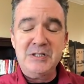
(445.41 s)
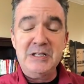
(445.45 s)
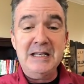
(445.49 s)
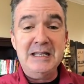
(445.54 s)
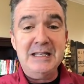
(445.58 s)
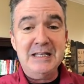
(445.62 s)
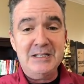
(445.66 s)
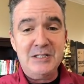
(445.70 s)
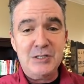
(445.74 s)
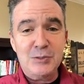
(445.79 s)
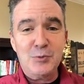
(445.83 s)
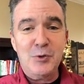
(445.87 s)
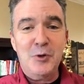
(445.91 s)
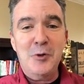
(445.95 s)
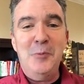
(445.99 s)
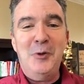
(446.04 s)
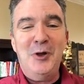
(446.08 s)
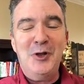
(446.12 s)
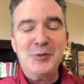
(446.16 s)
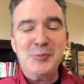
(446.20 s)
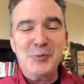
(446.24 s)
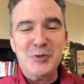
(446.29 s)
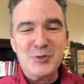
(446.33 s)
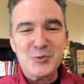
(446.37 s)
See, this is where
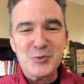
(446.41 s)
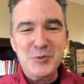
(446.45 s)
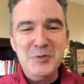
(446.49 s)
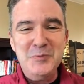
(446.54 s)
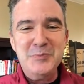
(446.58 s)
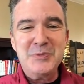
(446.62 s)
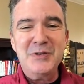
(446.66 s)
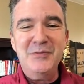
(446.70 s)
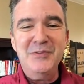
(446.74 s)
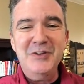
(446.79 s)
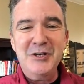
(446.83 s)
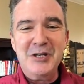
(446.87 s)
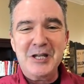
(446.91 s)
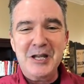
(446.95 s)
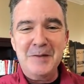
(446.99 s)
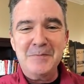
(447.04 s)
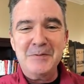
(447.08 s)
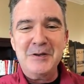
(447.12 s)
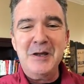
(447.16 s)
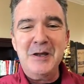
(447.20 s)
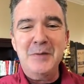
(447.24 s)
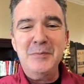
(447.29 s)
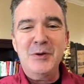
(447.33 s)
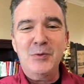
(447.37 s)
multiple streams of
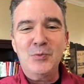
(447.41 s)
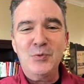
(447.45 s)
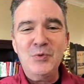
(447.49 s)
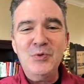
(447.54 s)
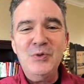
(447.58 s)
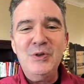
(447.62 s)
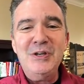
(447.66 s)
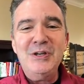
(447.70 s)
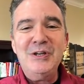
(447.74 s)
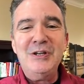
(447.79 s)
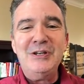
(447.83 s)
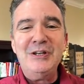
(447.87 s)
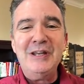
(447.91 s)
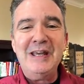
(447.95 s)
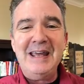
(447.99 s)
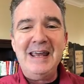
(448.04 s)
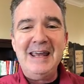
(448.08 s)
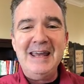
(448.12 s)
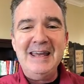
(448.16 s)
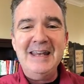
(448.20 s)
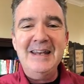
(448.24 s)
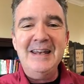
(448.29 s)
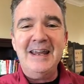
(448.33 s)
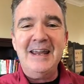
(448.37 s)
income come in really
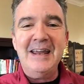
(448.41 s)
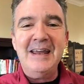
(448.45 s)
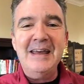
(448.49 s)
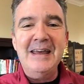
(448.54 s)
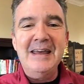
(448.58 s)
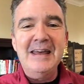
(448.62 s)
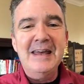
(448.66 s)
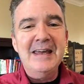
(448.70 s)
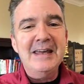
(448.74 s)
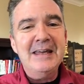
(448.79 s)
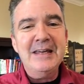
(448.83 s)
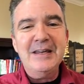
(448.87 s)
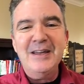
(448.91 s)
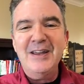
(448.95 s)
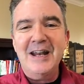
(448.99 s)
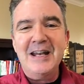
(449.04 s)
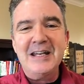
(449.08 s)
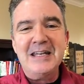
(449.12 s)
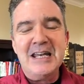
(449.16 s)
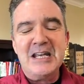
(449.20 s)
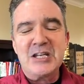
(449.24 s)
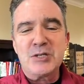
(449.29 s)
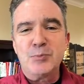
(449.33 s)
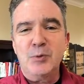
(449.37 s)
handy. You're
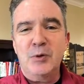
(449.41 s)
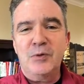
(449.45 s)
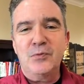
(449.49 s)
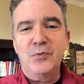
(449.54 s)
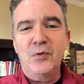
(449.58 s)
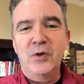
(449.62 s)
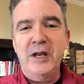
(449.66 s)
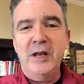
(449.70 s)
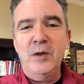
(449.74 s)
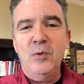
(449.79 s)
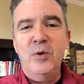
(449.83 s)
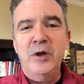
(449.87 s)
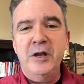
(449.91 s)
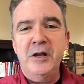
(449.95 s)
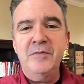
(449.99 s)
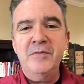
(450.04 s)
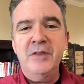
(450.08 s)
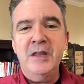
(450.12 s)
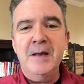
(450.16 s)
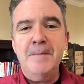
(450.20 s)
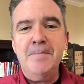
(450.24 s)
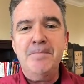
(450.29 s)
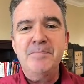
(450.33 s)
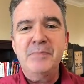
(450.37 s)
not desperate for any one of
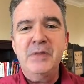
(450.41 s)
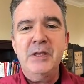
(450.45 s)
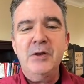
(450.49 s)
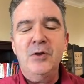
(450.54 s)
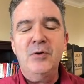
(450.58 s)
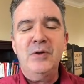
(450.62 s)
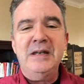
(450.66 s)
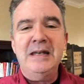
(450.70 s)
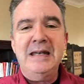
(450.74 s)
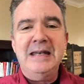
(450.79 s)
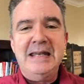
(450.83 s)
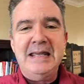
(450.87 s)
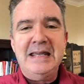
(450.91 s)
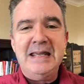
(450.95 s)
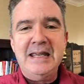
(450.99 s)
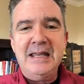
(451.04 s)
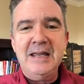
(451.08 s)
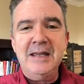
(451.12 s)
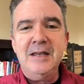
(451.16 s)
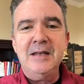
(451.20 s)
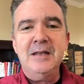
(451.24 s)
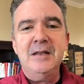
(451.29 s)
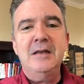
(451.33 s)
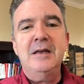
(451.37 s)
them. You don't
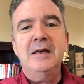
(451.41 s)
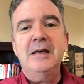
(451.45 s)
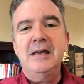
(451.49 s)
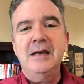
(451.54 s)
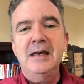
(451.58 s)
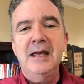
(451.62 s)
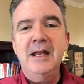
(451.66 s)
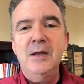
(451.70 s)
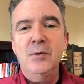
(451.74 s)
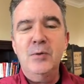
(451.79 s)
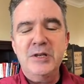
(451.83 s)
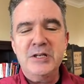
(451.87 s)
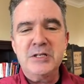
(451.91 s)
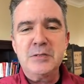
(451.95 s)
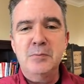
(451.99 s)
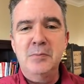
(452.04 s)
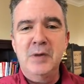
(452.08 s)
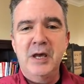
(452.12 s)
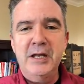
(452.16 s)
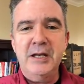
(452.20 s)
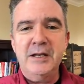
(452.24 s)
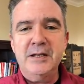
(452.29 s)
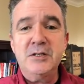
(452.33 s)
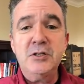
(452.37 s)
need anyone's
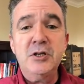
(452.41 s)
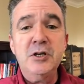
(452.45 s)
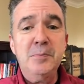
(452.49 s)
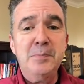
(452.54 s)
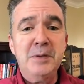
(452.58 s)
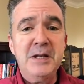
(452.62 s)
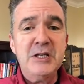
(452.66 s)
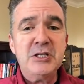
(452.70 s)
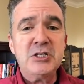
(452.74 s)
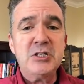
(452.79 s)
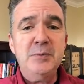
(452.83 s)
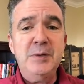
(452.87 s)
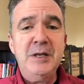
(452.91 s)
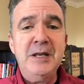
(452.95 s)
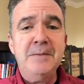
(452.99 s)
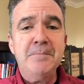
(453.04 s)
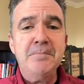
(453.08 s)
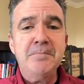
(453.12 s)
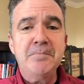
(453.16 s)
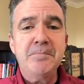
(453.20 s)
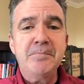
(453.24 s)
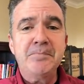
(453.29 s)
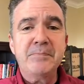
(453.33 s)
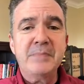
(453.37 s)
money. It's a good place to be.
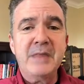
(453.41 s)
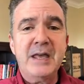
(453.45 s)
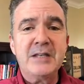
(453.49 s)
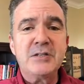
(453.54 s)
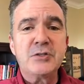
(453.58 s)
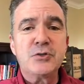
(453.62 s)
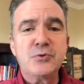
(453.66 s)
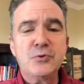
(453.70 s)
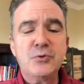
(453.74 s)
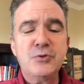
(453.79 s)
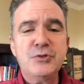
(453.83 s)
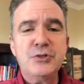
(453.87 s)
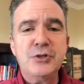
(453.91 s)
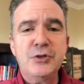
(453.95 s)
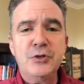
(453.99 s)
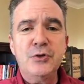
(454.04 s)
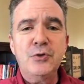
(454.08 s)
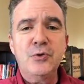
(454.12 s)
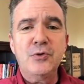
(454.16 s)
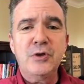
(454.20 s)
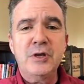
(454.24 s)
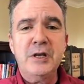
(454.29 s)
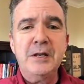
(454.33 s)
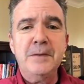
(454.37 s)
That's true
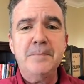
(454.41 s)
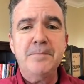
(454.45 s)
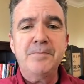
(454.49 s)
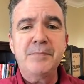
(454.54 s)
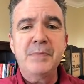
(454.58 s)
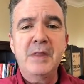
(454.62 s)
security.